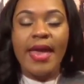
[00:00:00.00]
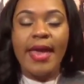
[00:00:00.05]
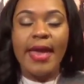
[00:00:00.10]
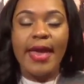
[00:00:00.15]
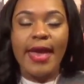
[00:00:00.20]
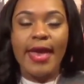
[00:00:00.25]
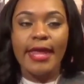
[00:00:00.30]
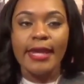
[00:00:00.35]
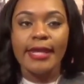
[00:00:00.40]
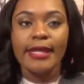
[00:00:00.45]

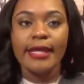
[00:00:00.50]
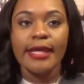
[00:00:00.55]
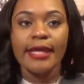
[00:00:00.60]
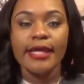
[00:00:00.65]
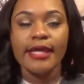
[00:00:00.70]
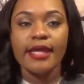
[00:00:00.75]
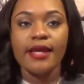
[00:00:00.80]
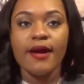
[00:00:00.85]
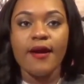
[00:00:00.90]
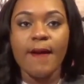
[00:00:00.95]
And
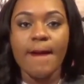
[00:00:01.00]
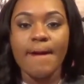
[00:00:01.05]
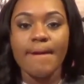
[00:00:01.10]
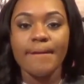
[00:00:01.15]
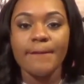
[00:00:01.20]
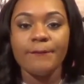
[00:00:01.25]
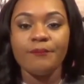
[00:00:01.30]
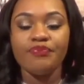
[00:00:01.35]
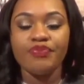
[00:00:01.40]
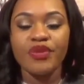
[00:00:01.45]
he
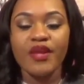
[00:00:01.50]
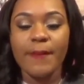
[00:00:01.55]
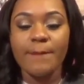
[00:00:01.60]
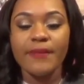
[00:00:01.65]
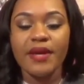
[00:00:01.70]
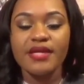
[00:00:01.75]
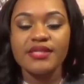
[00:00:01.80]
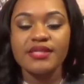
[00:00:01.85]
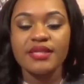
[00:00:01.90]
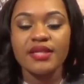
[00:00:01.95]

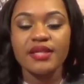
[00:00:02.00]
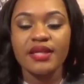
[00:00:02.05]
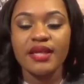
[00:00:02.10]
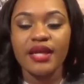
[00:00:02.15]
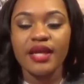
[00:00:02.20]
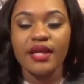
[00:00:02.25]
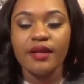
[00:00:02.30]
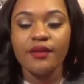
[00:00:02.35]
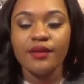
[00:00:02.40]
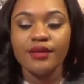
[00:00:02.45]

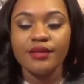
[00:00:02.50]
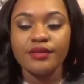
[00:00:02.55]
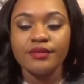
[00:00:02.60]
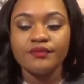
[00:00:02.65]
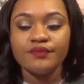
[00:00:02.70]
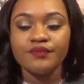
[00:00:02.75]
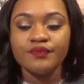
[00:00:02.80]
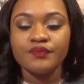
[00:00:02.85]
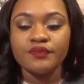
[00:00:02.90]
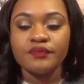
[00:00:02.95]
basically,
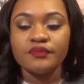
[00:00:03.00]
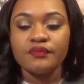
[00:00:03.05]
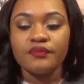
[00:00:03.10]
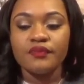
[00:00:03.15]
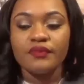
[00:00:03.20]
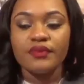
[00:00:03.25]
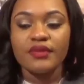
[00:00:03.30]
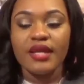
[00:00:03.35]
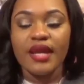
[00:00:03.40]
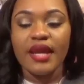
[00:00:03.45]

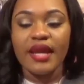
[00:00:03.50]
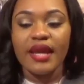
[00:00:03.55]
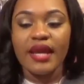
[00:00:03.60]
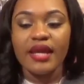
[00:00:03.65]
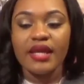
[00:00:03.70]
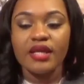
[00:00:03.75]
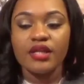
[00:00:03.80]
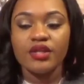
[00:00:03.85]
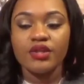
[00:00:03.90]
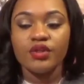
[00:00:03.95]

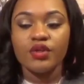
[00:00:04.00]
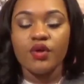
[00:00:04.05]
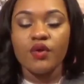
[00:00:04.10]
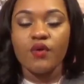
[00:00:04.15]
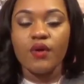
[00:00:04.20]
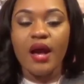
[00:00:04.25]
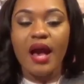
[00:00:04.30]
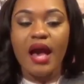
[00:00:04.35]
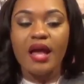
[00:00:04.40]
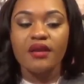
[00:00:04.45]
they
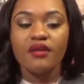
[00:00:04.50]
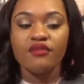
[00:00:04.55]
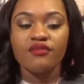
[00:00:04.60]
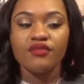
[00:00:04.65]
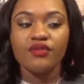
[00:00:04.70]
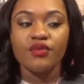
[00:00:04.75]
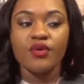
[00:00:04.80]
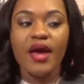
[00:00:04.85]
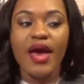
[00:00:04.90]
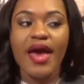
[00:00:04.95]
kind
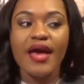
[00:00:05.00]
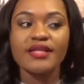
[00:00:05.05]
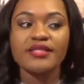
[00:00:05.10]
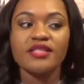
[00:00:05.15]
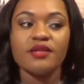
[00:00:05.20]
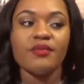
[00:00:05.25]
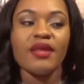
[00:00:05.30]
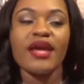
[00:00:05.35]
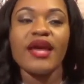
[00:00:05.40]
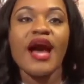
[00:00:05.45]
of
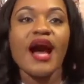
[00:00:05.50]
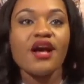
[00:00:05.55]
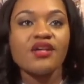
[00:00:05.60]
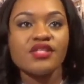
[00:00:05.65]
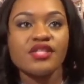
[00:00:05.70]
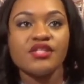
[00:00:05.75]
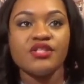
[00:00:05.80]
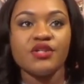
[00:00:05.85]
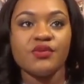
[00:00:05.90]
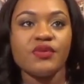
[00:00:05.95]
asked him like,
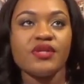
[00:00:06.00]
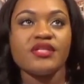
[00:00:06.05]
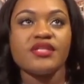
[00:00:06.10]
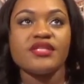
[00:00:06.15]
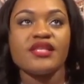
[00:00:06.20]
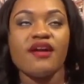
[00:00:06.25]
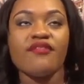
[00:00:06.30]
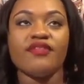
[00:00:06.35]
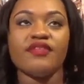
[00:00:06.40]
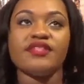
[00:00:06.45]
how's he doing and
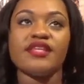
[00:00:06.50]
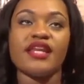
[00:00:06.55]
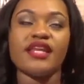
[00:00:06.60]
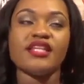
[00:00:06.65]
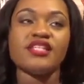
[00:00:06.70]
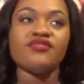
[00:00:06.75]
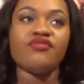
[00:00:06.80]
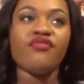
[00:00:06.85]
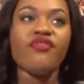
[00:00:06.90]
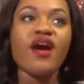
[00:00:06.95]
stuff. He said
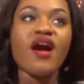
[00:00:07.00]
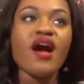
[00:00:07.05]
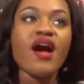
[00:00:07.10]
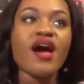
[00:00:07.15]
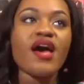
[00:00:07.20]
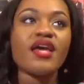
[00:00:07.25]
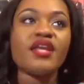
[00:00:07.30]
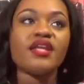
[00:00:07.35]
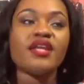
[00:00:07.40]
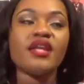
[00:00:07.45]
he's
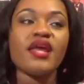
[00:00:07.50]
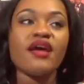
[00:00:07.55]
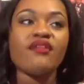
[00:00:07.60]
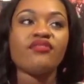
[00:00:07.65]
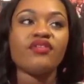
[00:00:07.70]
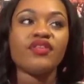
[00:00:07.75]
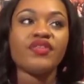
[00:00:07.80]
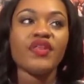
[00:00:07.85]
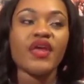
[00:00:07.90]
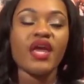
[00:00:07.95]
fine and
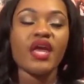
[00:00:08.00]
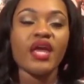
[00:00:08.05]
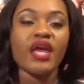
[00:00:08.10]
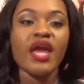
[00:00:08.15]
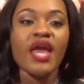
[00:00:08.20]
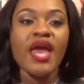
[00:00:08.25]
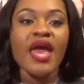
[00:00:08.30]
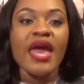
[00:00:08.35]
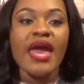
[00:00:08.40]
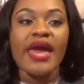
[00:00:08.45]

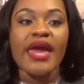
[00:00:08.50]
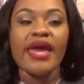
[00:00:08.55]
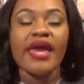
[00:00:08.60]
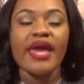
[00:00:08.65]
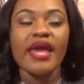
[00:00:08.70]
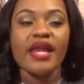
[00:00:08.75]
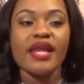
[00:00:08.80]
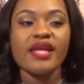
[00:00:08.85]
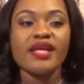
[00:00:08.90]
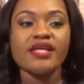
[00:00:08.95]
everything,
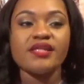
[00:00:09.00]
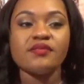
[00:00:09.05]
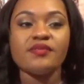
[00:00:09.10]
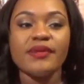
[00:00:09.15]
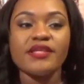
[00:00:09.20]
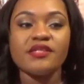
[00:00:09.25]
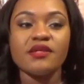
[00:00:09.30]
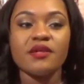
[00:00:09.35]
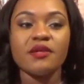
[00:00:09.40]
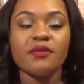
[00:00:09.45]
and he's
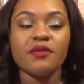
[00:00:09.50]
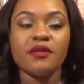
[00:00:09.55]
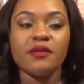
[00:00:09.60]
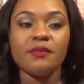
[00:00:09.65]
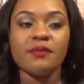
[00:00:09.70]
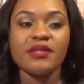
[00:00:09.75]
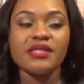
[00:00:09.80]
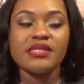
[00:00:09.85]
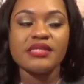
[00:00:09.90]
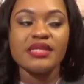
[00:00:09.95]
basically
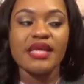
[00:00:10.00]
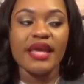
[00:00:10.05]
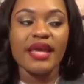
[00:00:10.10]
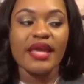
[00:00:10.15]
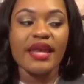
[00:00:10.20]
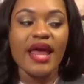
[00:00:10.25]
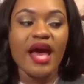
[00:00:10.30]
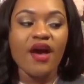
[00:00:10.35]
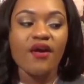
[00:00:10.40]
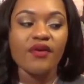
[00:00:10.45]
been
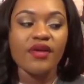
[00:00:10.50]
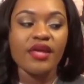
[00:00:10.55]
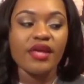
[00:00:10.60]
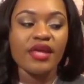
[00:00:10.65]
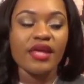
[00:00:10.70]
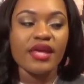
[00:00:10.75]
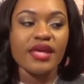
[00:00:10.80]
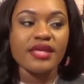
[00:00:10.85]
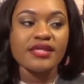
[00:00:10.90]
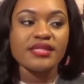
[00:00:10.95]
saying how
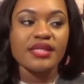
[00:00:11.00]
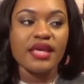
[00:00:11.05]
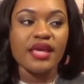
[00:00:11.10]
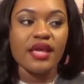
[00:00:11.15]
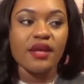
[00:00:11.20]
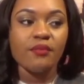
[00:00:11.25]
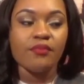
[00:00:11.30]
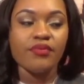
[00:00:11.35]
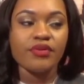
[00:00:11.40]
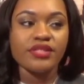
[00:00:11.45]
he is
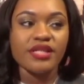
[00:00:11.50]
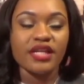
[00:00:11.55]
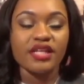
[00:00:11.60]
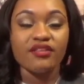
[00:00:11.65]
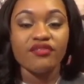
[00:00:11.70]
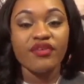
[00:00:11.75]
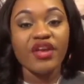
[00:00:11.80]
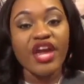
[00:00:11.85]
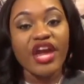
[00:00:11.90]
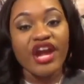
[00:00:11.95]
in
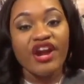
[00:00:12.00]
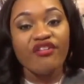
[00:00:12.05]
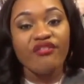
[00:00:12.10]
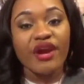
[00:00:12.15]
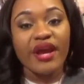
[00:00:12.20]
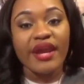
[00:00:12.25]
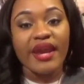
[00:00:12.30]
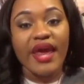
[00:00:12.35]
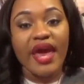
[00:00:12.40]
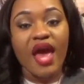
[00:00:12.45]
protective care
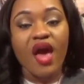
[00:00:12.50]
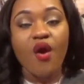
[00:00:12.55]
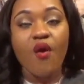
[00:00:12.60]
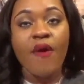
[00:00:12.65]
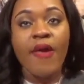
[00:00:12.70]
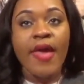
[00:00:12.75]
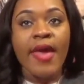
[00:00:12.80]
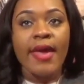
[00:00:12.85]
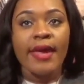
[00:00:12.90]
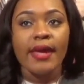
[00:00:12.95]
right
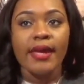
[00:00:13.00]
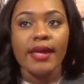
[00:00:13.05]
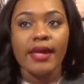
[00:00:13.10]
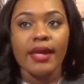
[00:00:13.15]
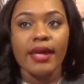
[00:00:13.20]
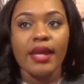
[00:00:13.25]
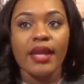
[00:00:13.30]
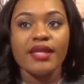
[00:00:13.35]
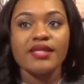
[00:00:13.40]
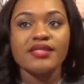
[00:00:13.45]
now.
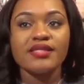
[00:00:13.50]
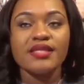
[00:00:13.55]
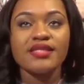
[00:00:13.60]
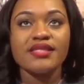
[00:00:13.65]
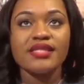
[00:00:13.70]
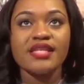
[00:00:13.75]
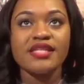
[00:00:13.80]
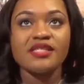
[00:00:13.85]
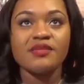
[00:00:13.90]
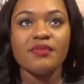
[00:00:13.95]
And
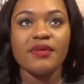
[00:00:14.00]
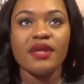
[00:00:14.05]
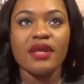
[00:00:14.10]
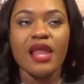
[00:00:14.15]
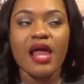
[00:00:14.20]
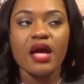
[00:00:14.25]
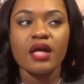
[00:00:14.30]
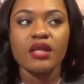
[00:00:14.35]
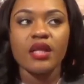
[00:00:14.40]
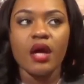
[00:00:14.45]
since he's been
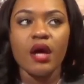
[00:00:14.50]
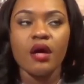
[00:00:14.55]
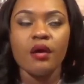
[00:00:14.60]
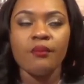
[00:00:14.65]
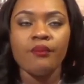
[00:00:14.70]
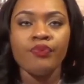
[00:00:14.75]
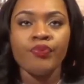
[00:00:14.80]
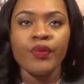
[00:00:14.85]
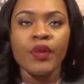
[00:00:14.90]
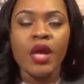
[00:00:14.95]
locked
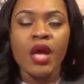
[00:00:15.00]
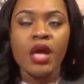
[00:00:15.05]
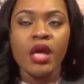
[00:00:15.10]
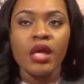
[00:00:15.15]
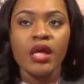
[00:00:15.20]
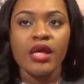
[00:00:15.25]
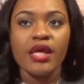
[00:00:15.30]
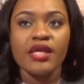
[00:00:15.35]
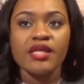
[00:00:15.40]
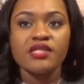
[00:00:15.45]
up,
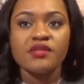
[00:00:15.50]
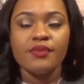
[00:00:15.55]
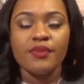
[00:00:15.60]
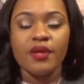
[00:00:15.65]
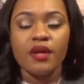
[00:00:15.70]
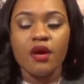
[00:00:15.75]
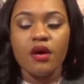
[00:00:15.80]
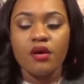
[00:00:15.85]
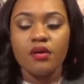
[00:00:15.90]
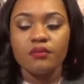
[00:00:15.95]
he's
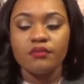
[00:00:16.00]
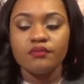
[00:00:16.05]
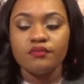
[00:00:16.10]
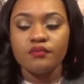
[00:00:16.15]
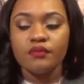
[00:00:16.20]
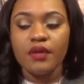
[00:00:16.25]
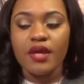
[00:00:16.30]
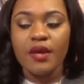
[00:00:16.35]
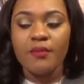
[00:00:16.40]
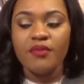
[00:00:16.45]
been
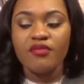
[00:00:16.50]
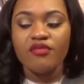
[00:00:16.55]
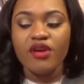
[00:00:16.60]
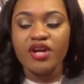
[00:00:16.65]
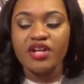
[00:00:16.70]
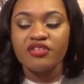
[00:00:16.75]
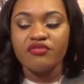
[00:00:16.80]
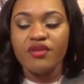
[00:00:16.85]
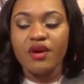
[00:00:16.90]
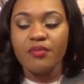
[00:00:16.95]
him and
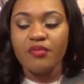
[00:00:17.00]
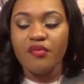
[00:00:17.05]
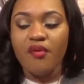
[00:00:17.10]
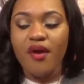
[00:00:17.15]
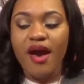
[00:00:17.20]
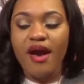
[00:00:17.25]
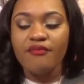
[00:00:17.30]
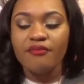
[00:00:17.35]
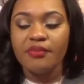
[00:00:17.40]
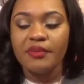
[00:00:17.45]
Rowdy Rebel
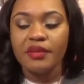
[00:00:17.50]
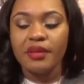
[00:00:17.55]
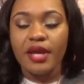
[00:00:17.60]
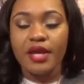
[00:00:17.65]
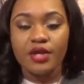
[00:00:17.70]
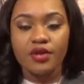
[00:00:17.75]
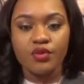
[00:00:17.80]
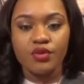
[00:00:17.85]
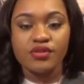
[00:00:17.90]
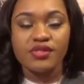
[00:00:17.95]
have been
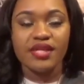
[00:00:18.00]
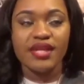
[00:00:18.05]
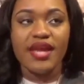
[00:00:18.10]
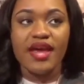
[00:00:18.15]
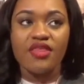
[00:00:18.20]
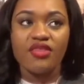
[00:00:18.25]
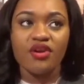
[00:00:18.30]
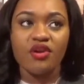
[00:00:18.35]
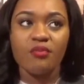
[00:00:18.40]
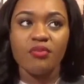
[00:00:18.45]
like
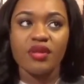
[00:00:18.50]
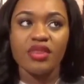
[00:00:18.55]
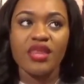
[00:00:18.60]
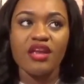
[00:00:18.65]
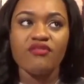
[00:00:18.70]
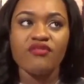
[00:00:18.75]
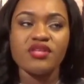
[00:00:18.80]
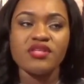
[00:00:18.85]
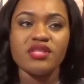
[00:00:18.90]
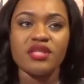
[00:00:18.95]
together, but
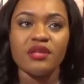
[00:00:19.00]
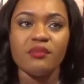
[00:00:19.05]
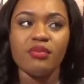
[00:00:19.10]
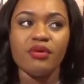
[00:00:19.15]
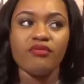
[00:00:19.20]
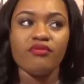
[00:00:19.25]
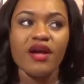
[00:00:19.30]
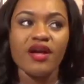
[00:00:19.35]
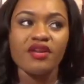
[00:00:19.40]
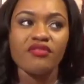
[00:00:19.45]
they recently
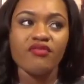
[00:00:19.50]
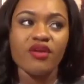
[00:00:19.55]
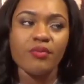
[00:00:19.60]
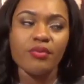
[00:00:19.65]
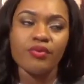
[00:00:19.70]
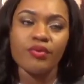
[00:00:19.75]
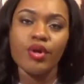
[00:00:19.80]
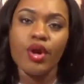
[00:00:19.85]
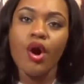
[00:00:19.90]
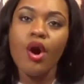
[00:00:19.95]
put Rowdy
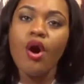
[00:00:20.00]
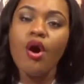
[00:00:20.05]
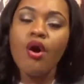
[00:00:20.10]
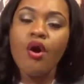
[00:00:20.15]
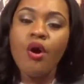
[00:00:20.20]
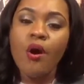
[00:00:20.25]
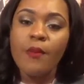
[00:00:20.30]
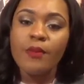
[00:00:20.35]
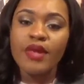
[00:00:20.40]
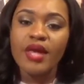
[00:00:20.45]
Rebel in a
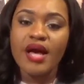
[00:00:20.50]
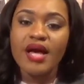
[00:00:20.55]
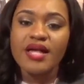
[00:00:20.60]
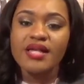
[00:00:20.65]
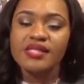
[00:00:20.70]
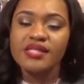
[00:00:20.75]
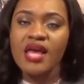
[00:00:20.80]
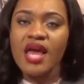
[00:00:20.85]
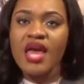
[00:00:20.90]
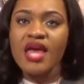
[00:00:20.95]
hole
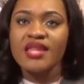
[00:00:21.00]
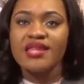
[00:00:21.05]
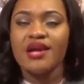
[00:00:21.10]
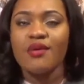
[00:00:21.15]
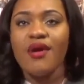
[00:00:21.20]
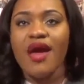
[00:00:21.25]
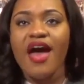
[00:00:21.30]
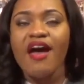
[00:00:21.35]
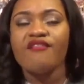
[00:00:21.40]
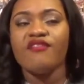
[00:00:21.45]
because they
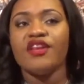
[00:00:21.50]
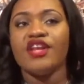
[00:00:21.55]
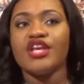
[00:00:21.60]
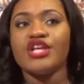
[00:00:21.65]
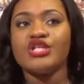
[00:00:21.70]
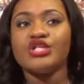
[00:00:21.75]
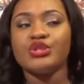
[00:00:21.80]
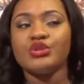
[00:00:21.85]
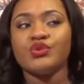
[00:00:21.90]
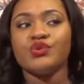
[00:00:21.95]
were having
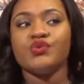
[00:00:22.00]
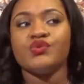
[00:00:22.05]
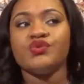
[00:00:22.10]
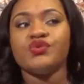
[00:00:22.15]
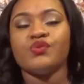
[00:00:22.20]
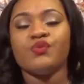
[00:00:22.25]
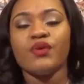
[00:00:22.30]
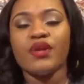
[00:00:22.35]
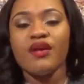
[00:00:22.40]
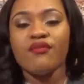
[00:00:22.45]

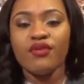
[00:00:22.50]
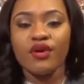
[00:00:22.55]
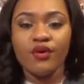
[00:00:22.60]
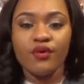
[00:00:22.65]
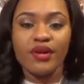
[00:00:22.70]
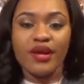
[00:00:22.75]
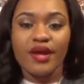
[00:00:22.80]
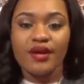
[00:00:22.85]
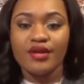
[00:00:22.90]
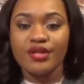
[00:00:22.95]
issues. Whatever
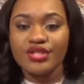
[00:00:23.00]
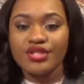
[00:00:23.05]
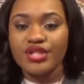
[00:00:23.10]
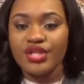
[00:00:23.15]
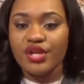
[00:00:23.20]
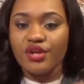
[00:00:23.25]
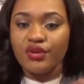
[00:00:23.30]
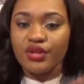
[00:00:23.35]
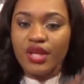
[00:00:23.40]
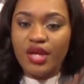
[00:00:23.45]
go down in
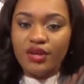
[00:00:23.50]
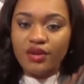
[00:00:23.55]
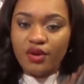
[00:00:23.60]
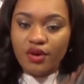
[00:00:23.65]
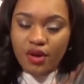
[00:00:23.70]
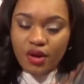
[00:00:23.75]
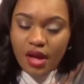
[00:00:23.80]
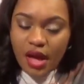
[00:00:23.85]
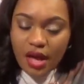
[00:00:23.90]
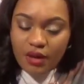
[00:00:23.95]
jail, y'all
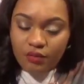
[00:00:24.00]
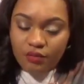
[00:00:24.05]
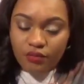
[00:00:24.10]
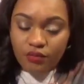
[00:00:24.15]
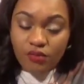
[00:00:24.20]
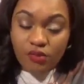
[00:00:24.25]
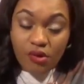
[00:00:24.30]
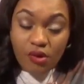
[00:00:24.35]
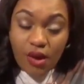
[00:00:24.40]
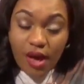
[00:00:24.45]
know.
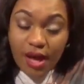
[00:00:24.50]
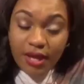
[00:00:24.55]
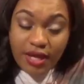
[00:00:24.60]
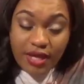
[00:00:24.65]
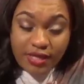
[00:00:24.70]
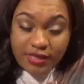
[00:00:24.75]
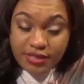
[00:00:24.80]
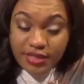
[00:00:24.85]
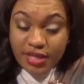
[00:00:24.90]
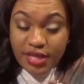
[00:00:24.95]
Well, I
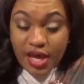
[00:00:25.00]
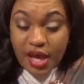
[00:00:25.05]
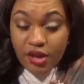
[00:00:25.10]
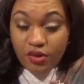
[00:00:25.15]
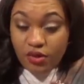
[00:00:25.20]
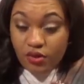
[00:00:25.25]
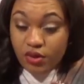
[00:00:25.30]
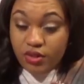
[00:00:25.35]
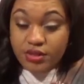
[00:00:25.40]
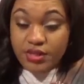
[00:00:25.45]
can't say y'all
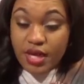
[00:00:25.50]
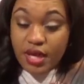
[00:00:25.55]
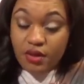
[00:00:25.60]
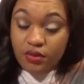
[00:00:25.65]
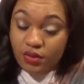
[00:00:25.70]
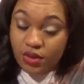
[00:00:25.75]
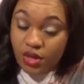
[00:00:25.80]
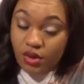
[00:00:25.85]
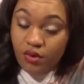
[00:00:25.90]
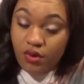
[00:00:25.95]
know because I
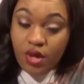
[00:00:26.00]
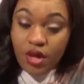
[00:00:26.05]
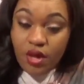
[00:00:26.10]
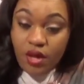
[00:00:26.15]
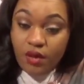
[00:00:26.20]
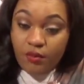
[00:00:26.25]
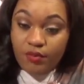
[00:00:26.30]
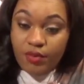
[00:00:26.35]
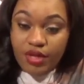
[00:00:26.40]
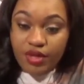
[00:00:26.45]
don't know,
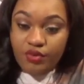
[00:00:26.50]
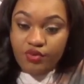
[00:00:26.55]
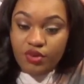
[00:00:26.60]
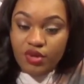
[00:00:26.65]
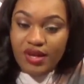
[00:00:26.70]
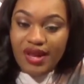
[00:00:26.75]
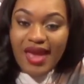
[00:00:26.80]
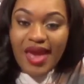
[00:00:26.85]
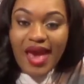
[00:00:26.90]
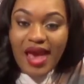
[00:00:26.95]
but
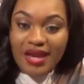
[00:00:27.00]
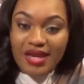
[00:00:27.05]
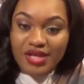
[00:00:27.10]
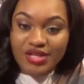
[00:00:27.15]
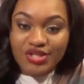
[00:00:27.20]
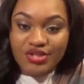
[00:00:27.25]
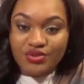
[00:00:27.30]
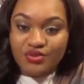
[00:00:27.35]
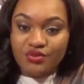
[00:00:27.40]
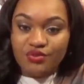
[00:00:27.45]
they had
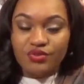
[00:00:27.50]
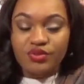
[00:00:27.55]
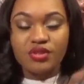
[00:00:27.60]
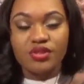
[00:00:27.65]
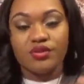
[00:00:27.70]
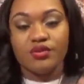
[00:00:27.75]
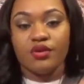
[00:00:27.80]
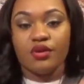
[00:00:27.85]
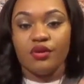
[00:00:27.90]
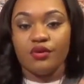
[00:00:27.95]
issues,
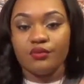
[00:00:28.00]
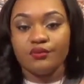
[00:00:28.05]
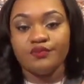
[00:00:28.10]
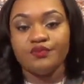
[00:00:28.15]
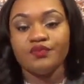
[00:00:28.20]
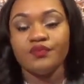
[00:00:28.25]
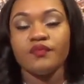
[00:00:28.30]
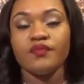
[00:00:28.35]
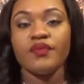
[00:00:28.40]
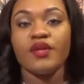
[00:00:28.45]

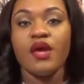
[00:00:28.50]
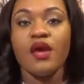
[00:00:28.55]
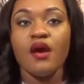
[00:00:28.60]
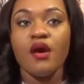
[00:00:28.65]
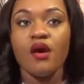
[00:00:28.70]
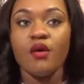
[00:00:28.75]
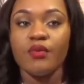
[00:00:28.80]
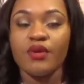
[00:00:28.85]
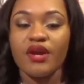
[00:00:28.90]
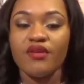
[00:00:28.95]

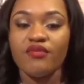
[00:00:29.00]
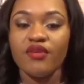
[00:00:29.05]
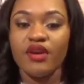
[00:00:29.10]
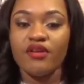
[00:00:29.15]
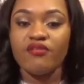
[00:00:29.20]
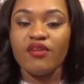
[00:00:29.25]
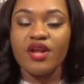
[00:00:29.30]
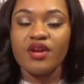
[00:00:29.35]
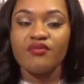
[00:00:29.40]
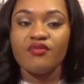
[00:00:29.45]
or whatever,
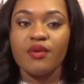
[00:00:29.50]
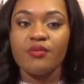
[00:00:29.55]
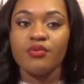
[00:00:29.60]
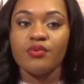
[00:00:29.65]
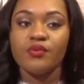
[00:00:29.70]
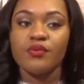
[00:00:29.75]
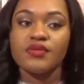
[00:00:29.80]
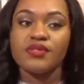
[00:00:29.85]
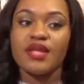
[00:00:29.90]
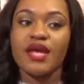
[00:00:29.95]
and Rowdy
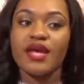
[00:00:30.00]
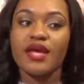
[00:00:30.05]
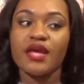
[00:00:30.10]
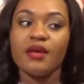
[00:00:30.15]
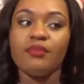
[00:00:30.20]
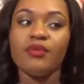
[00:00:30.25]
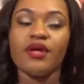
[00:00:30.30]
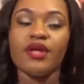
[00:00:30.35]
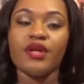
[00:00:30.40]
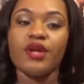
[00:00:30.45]
Rebel was
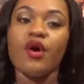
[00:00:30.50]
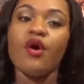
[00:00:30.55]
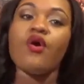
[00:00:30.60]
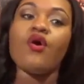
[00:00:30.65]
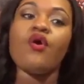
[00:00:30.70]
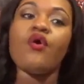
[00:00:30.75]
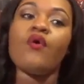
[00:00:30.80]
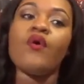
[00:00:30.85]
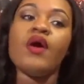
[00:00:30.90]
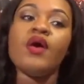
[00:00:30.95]
like put in a
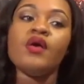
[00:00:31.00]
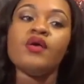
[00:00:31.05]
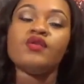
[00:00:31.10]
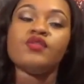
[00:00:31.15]
hole.